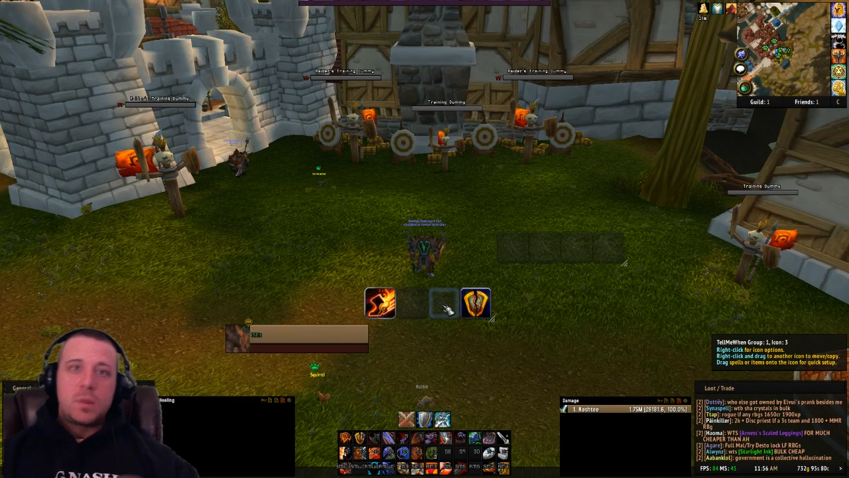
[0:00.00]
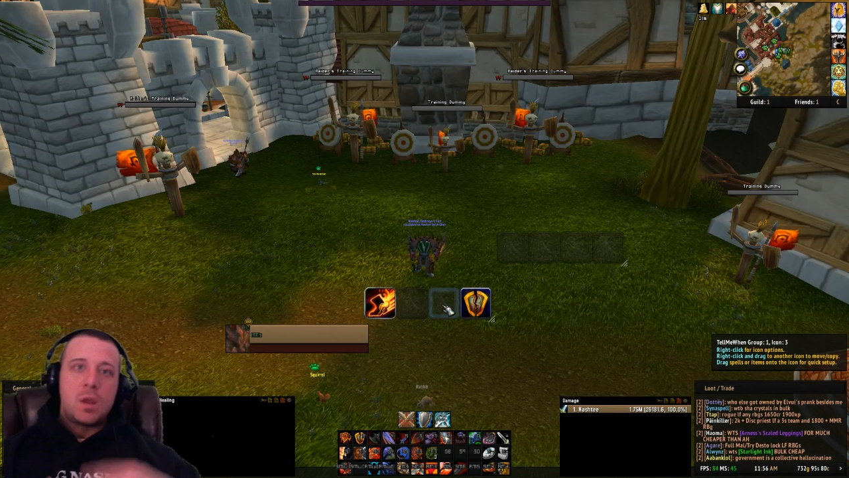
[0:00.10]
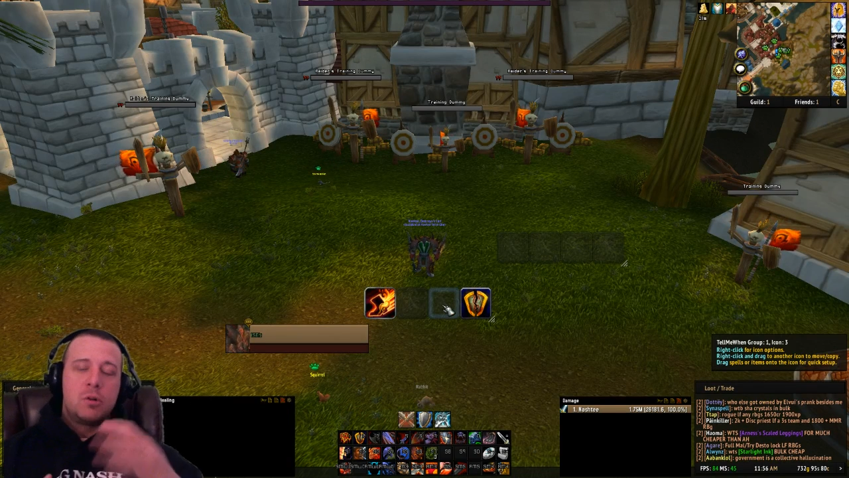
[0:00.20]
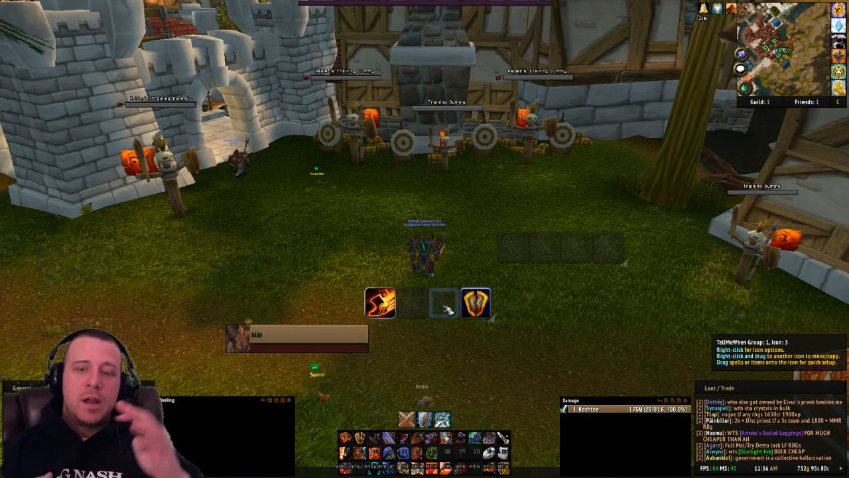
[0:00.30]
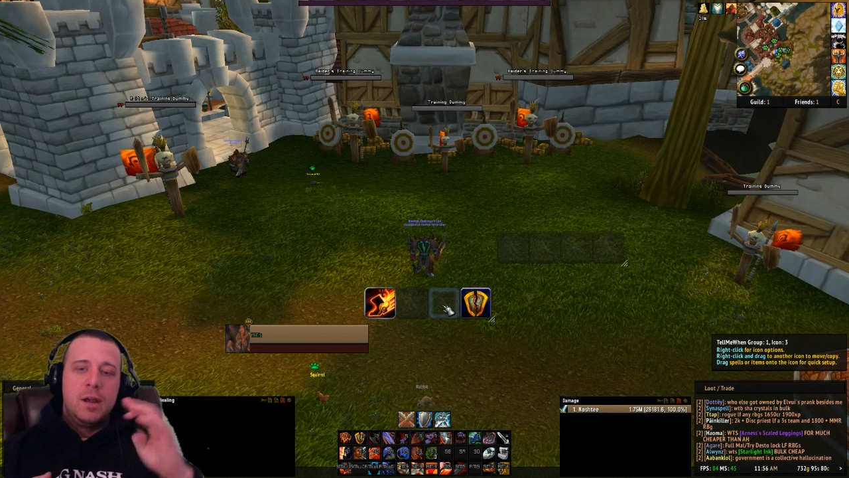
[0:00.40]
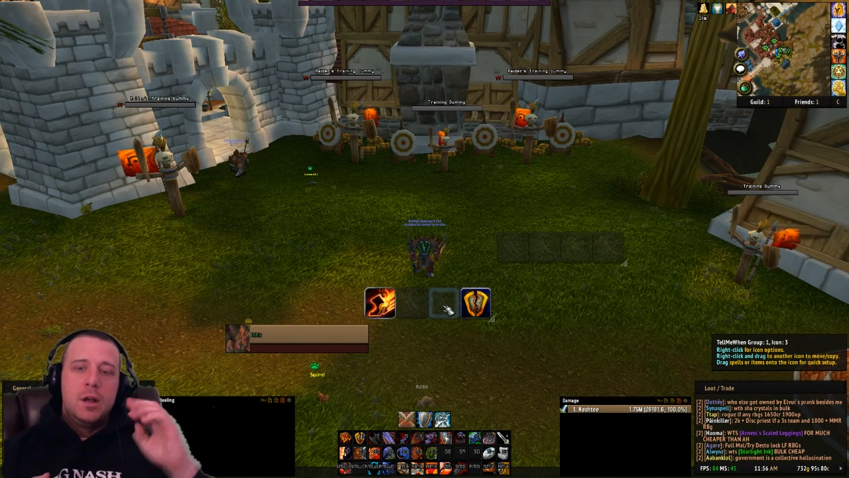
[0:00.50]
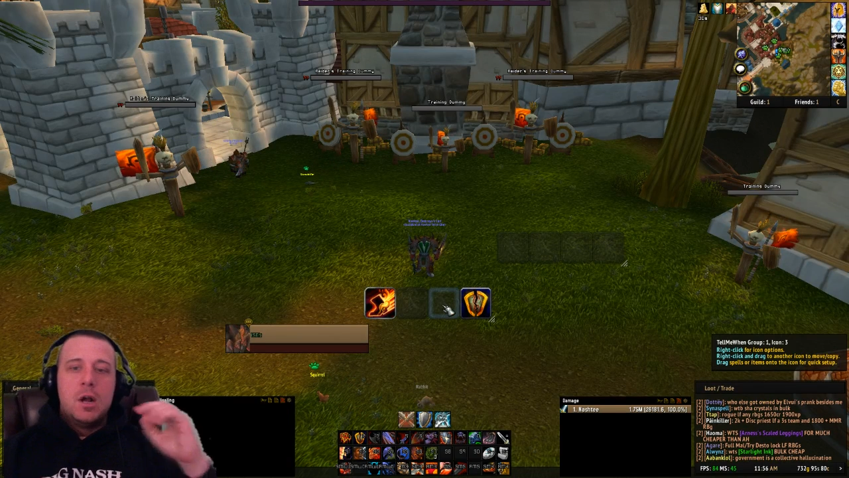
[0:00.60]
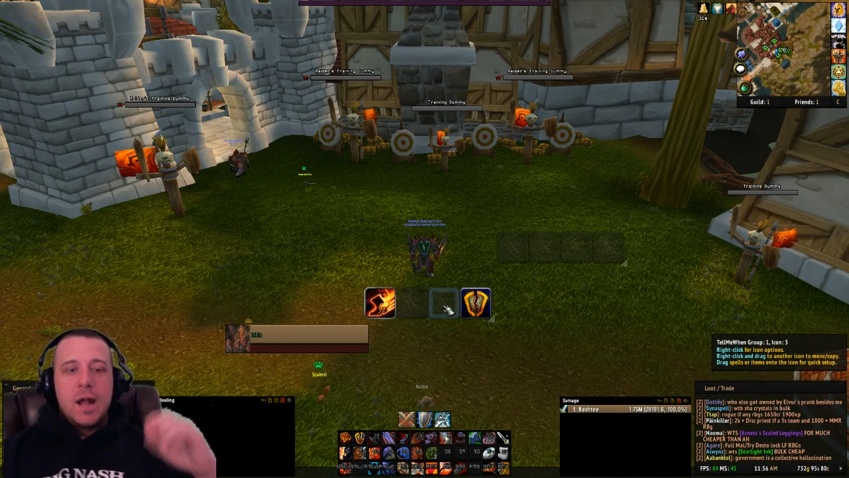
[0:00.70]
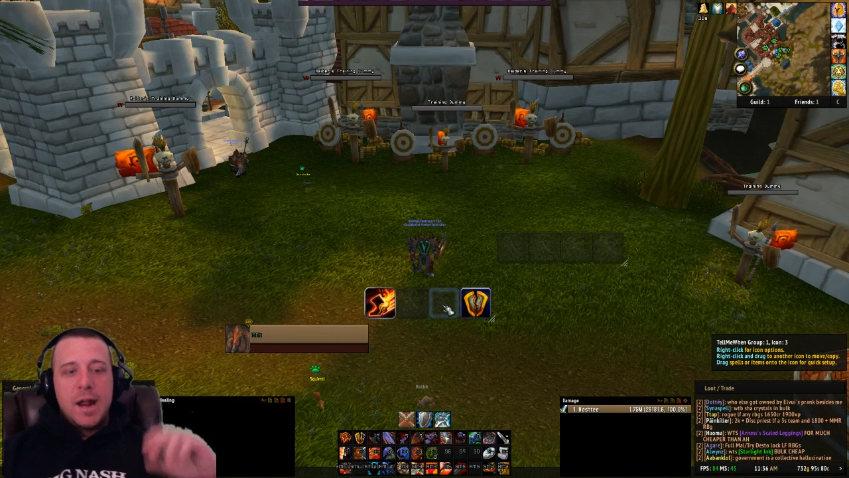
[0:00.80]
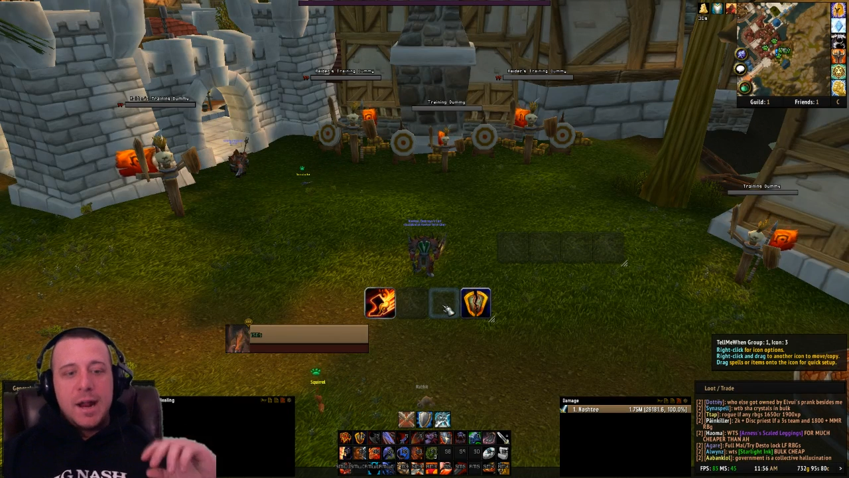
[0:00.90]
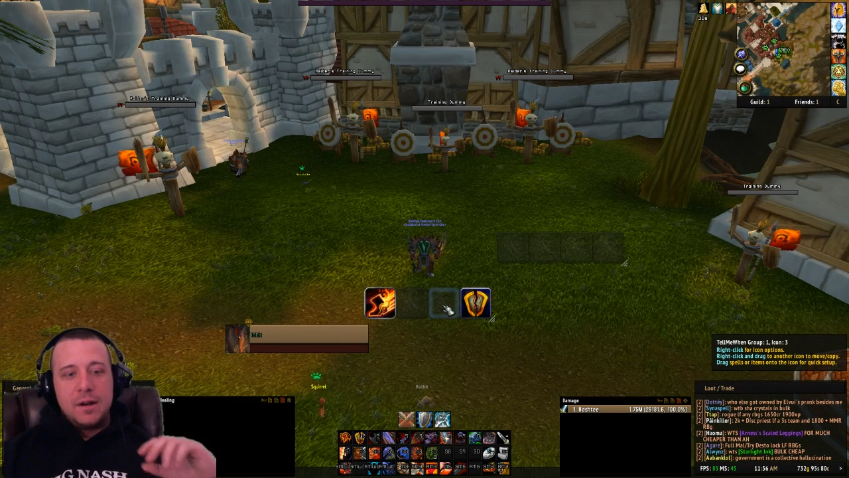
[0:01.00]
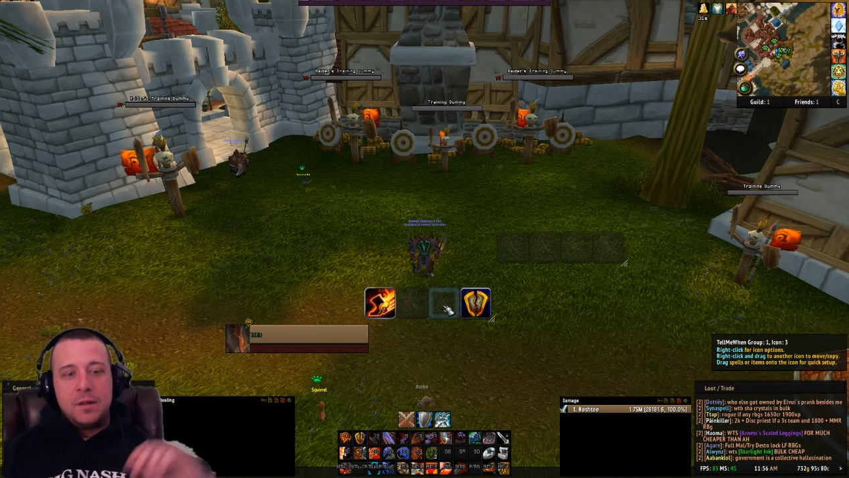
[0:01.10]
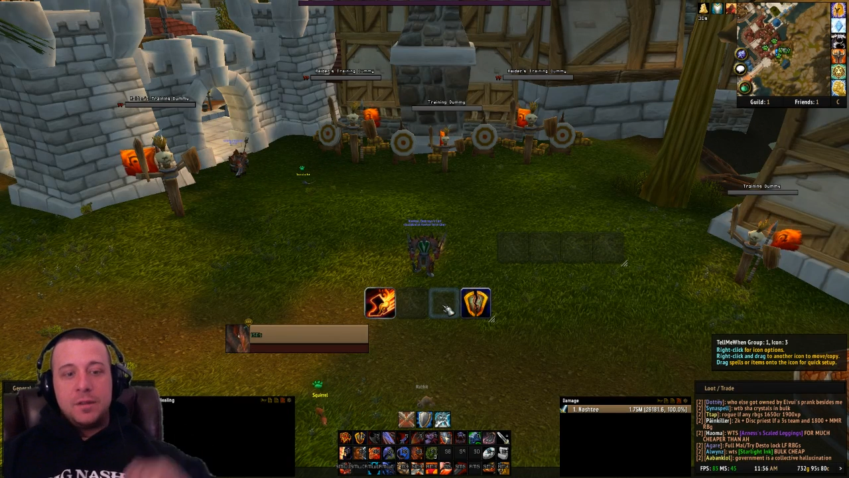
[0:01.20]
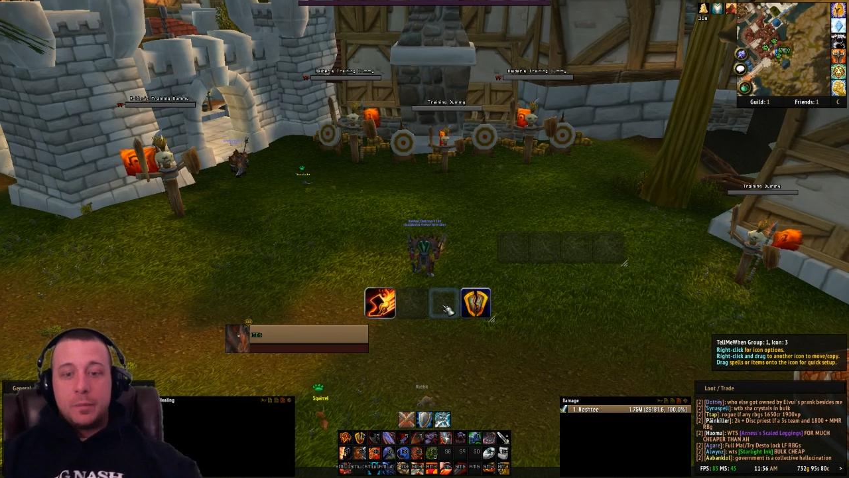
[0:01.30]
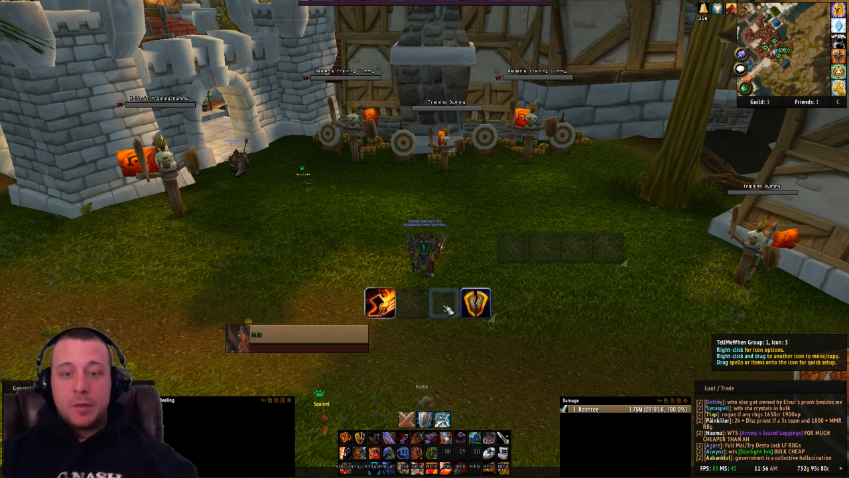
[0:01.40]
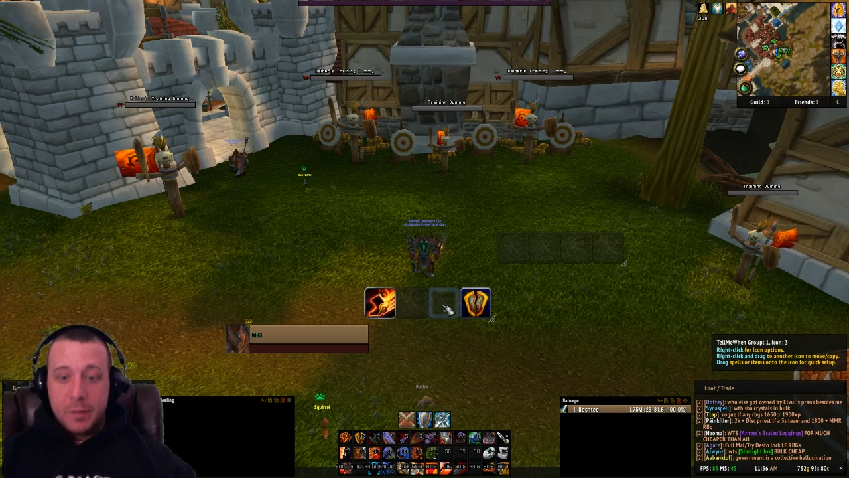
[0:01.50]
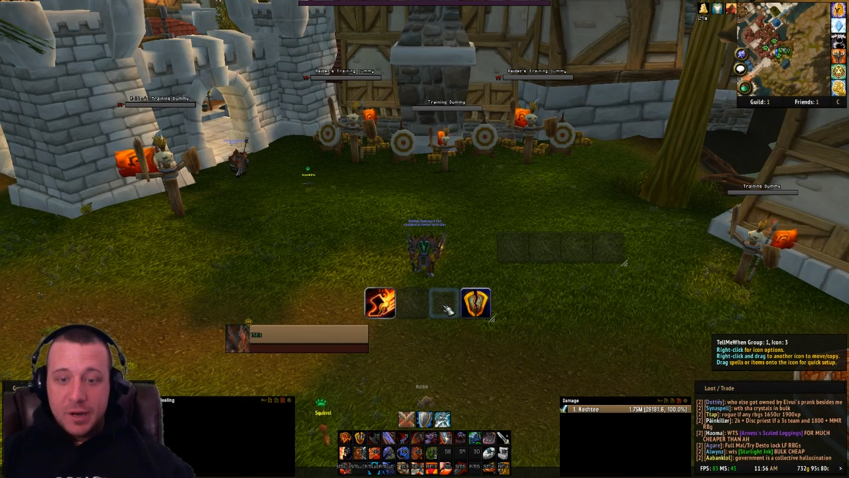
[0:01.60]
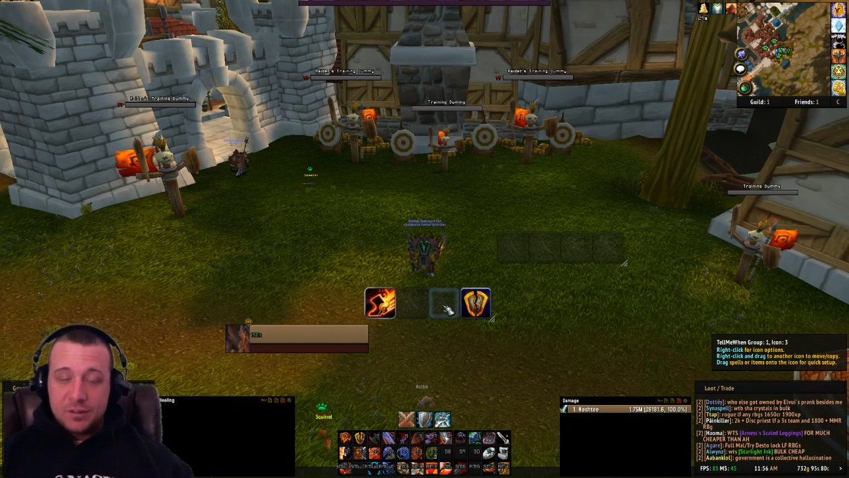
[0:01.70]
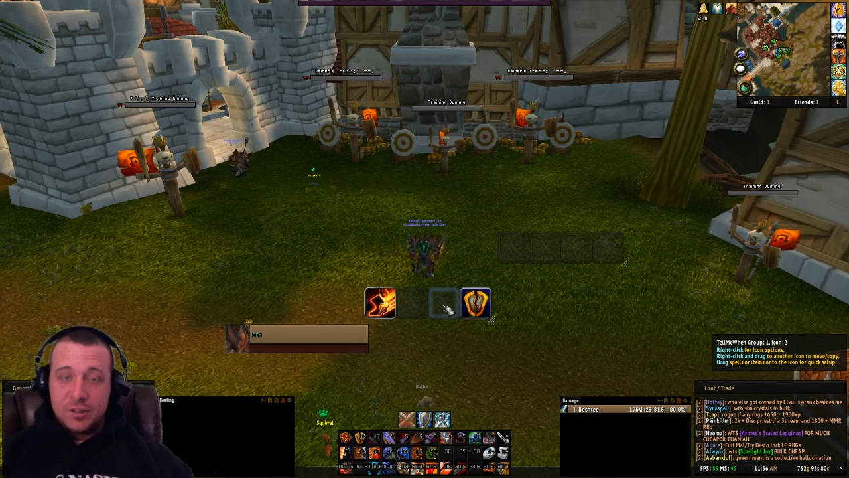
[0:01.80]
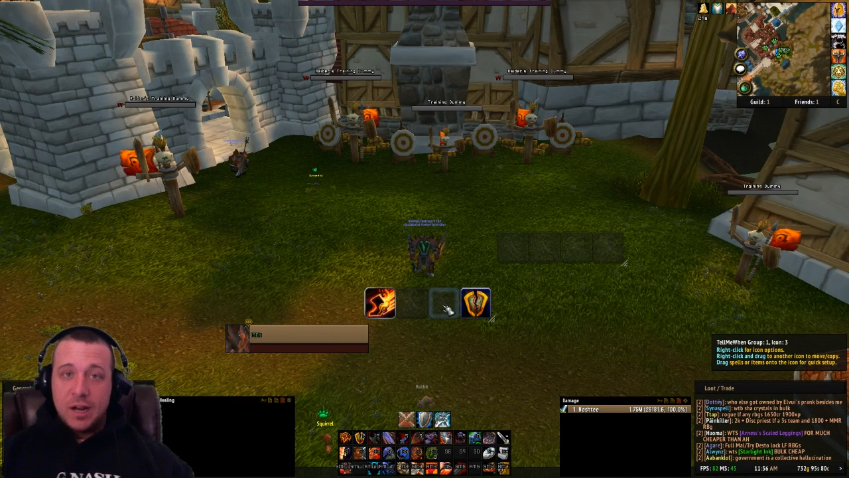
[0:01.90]
Okay? And the
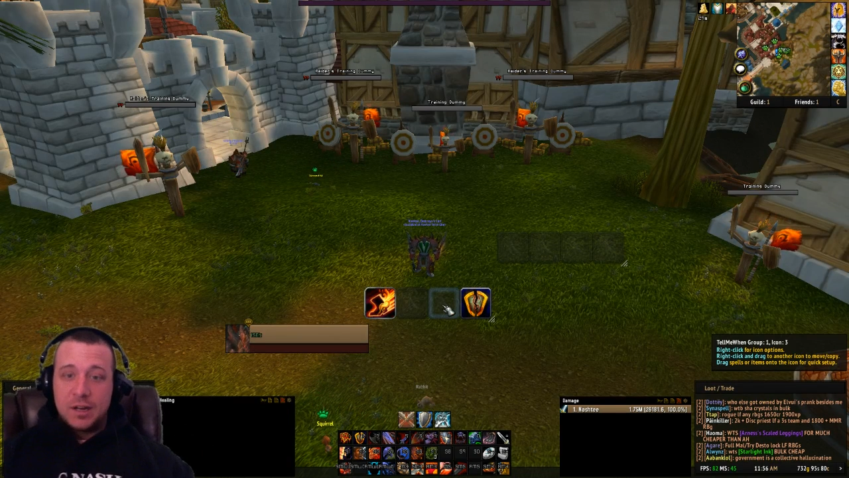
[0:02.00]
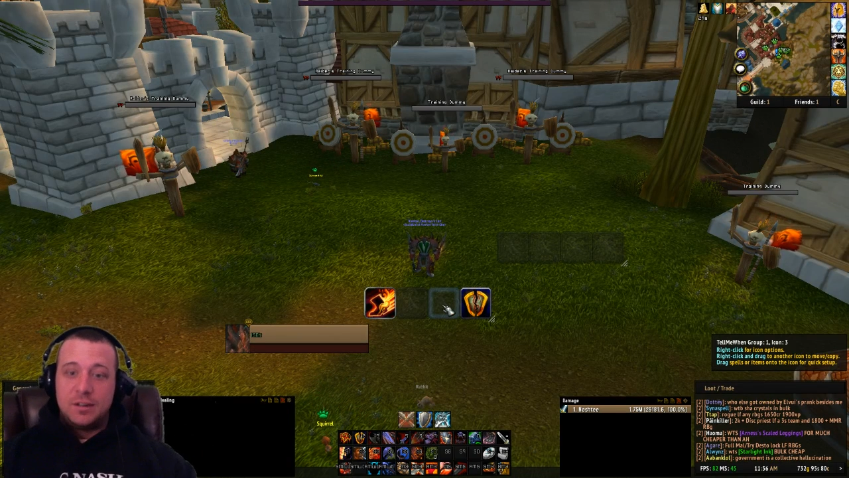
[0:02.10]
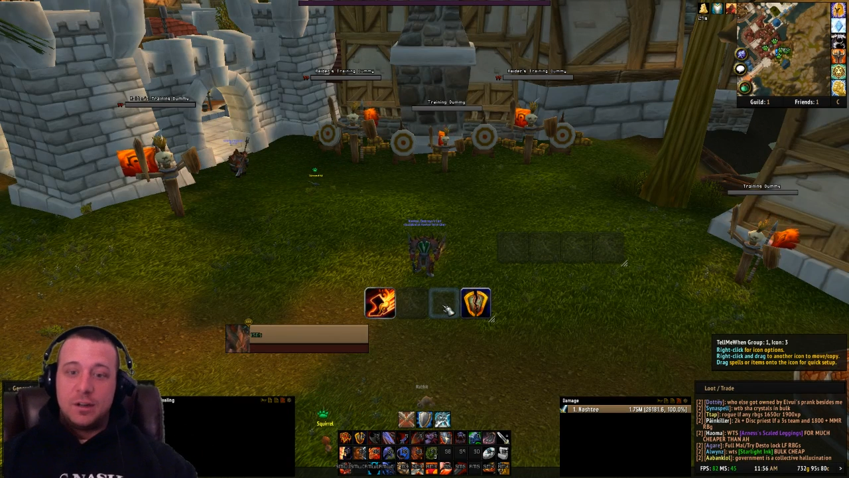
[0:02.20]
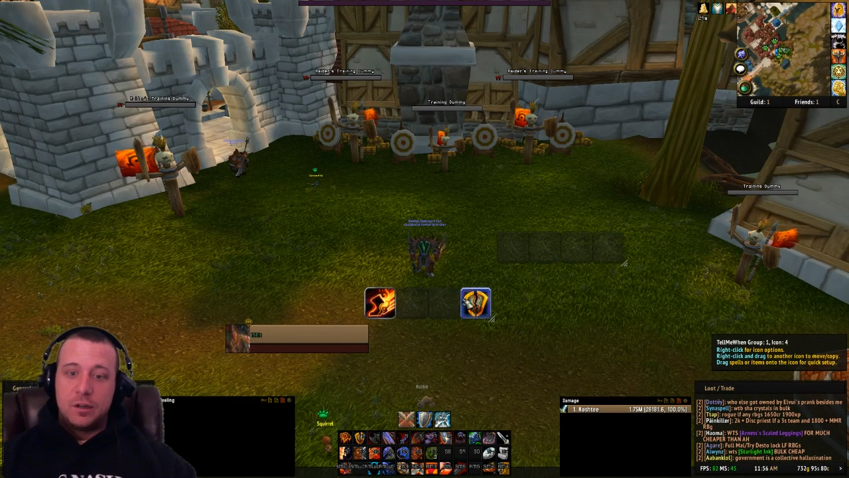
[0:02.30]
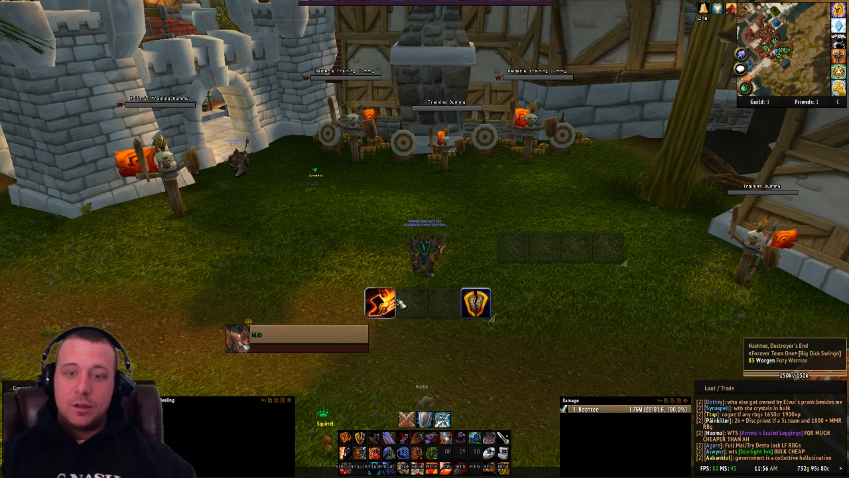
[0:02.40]
biggest thing I can tell you,